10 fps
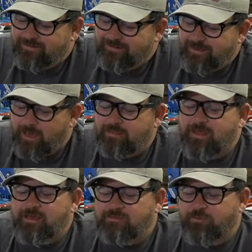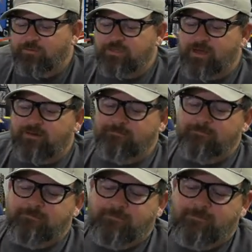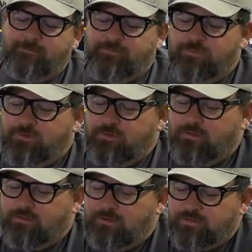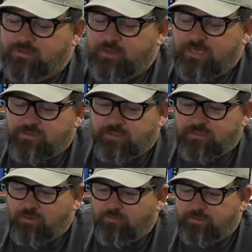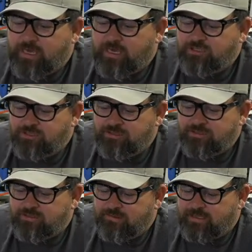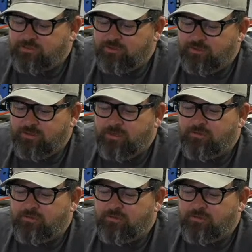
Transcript: Yeah, thanks, Photon. So you guys are getting notifications. That's good.